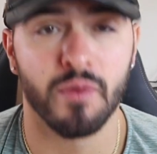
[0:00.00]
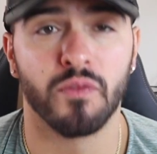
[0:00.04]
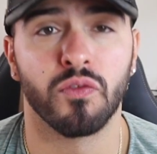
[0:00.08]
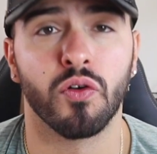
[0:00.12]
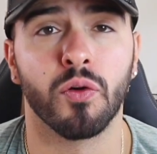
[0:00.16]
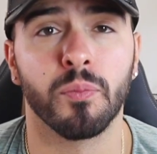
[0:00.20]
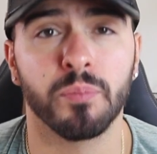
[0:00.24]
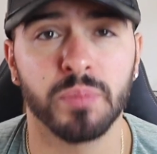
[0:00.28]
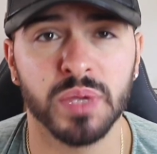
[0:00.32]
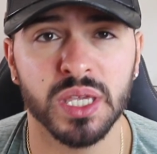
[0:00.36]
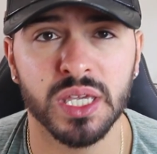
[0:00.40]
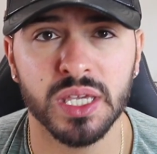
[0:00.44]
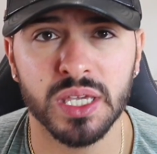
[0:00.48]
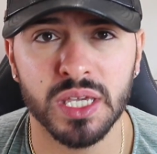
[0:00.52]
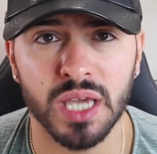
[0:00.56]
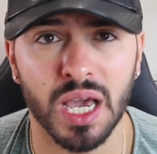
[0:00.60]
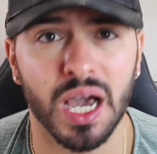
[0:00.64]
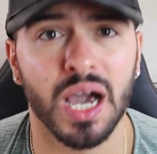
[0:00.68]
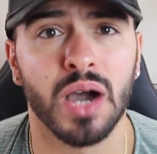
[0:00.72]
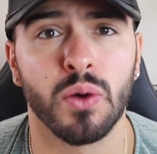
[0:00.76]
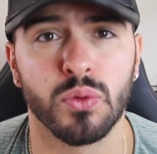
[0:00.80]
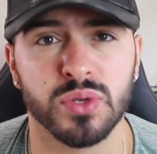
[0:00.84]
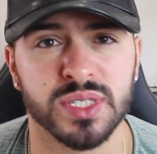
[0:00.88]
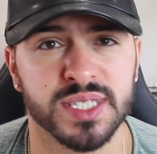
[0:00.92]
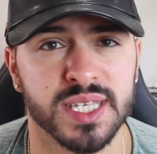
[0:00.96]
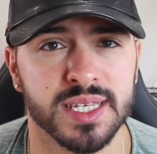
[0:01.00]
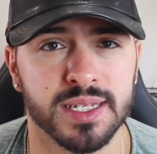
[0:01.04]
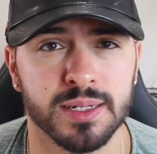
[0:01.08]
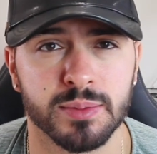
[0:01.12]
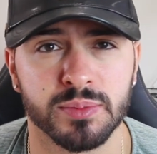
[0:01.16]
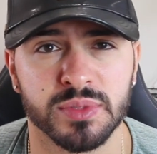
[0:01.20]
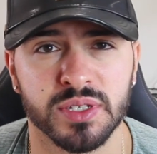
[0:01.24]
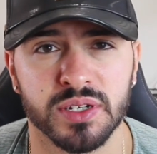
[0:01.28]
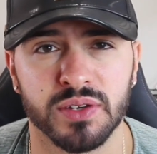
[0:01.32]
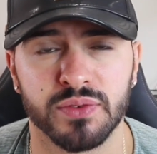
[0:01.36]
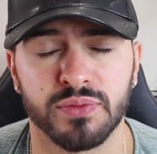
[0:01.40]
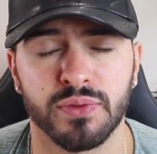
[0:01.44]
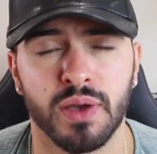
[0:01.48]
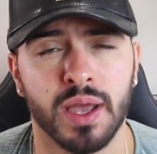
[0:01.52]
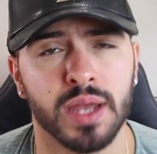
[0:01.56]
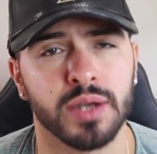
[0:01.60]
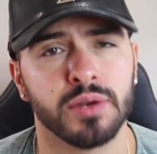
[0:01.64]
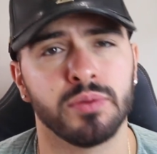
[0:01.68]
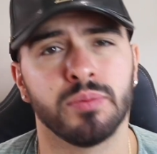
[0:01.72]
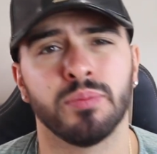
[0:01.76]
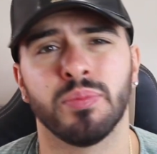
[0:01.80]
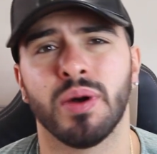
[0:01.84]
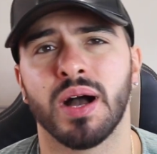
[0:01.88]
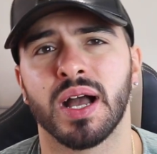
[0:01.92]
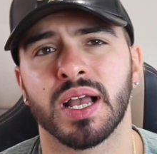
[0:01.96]
For me, I would send him to the
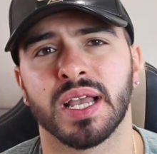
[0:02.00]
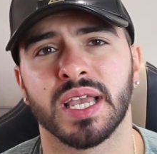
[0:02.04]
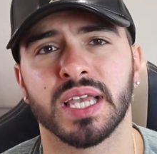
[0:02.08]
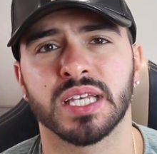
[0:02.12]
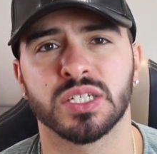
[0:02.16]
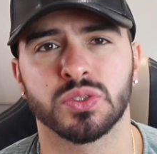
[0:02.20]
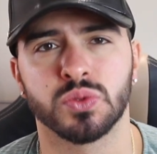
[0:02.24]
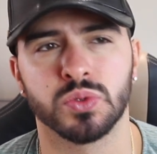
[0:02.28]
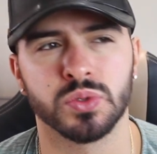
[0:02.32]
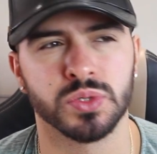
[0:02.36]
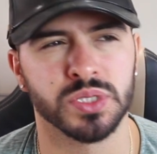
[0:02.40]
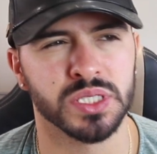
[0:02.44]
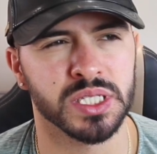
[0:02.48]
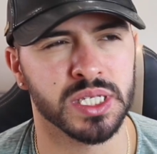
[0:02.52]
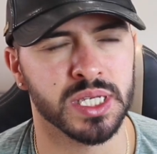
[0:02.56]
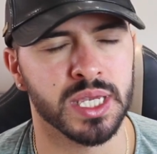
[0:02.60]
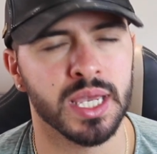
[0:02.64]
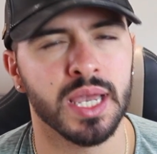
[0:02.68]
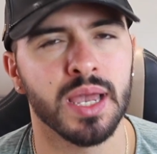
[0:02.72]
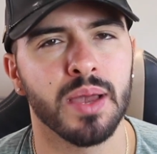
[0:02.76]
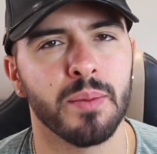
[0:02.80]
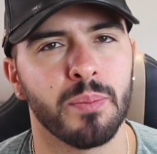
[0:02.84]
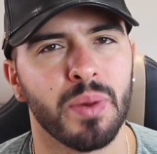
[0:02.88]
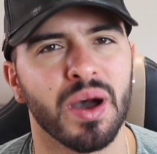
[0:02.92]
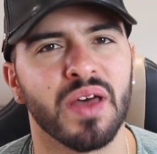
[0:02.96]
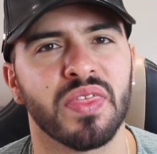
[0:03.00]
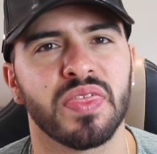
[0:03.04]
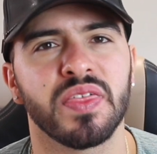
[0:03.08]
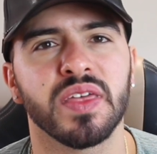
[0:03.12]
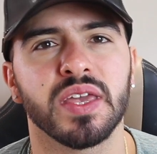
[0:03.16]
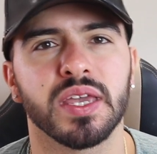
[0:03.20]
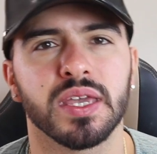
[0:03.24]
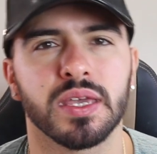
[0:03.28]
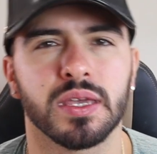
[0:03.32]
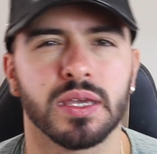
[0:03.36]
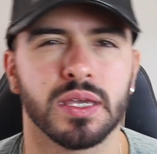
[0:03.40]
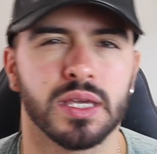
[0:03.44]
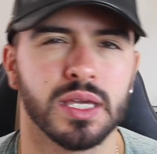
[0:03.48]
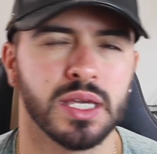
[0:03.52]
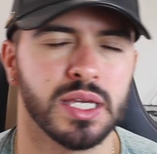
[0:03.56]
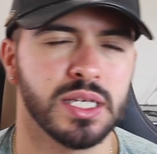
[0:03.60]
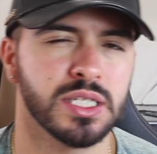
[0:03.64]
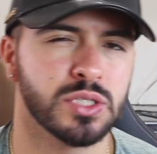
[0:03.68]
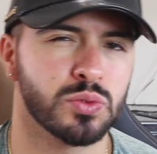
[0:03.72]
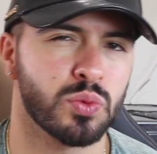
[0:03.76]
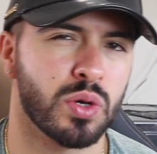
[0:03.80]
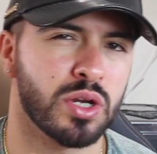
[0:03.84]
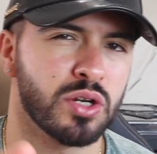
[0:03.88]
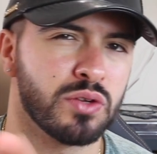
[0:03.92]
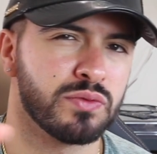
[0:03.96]
final, but I guess we'll see. But I think
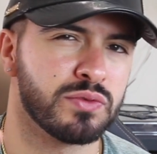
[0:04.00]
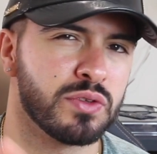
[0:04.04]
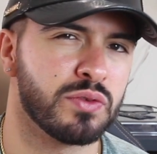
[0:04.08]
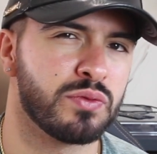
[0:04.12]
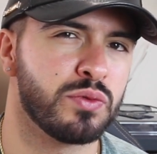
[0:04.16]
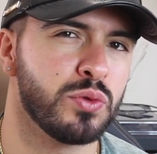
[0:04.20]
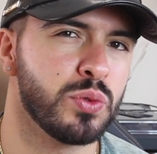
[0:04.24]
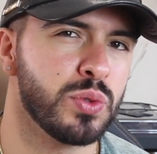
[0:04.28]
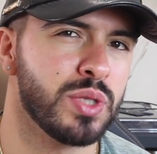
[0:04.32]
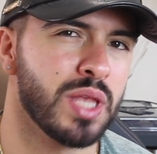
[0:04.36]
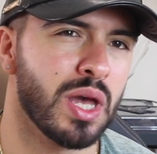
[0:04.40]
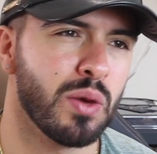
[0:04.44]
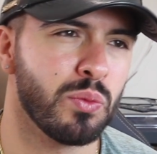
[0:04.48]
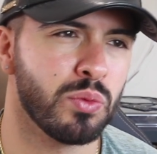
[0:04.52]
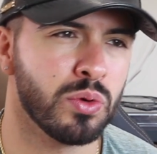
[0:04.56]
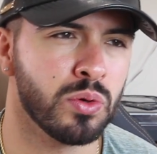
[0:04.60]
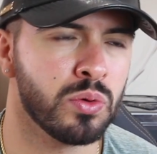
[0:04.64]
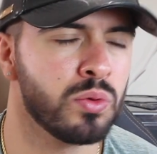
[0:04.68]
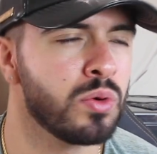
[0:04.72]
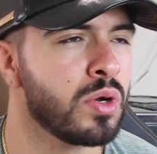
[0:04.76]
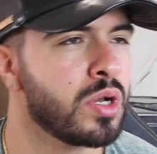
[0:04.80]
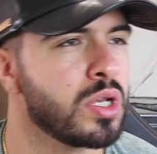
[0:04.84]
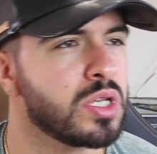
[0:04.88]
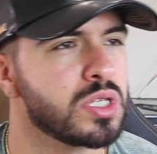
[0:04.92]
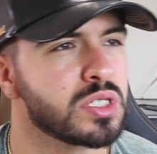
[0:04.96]
he's one of the few that will.